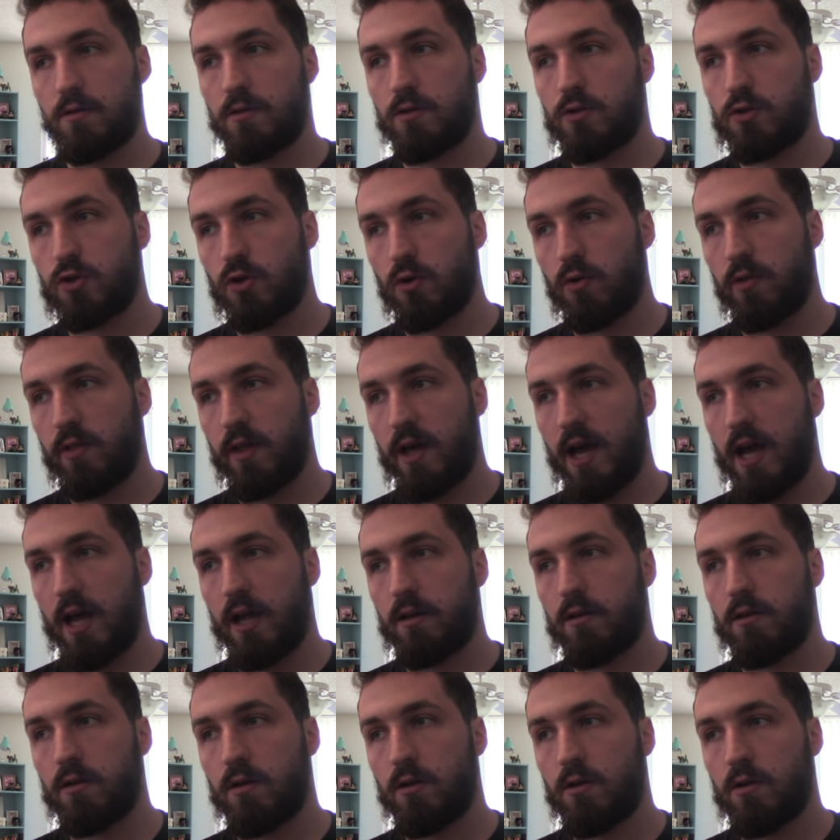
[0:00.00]
so
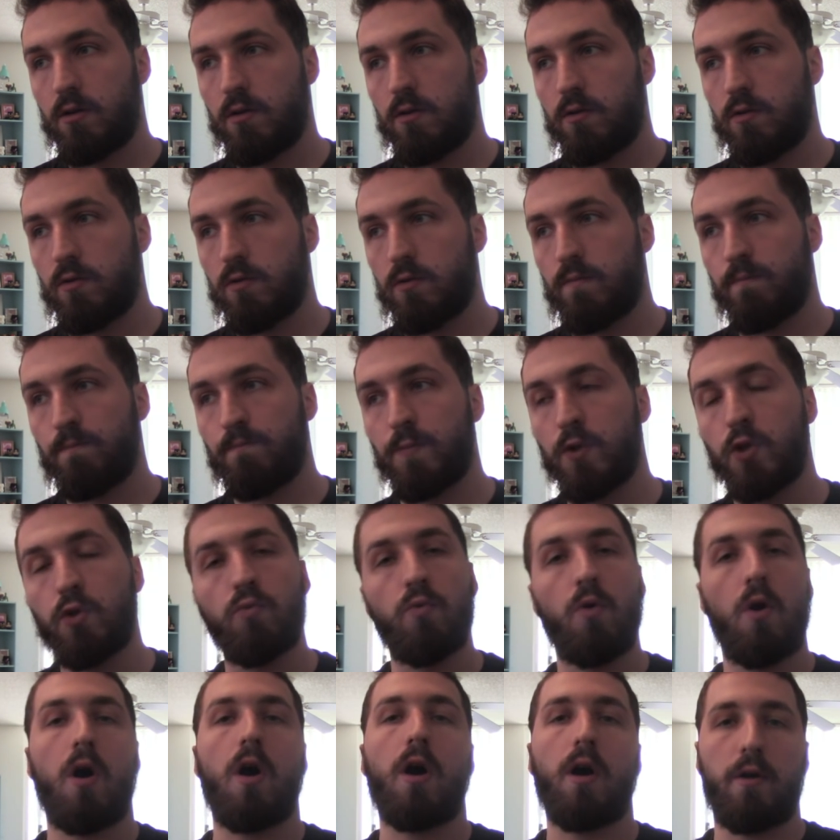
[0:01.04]
that
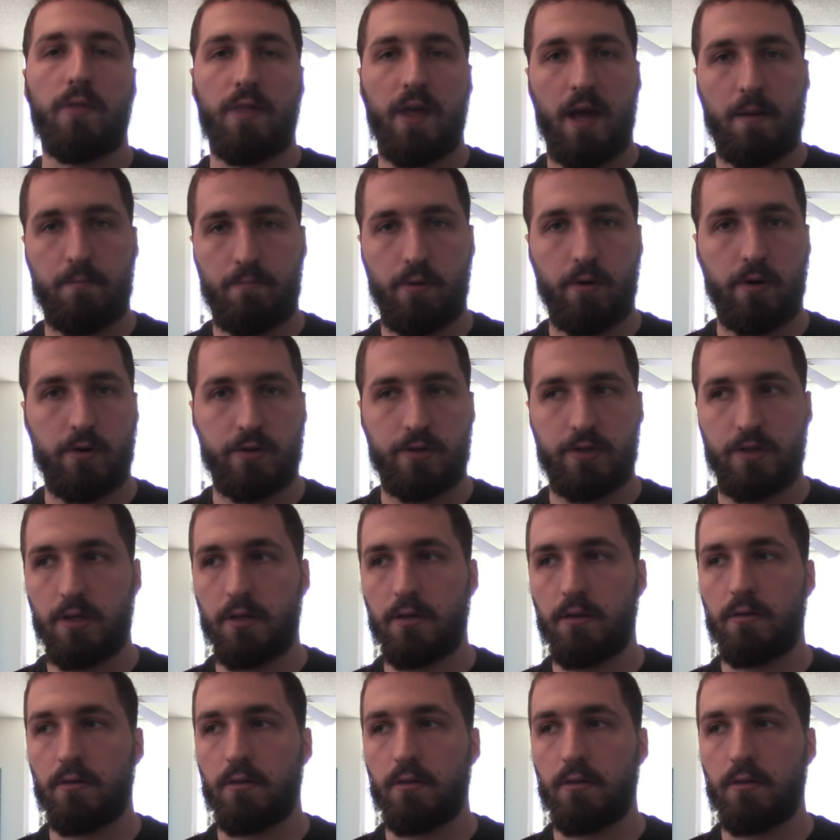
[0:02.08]
you are that person.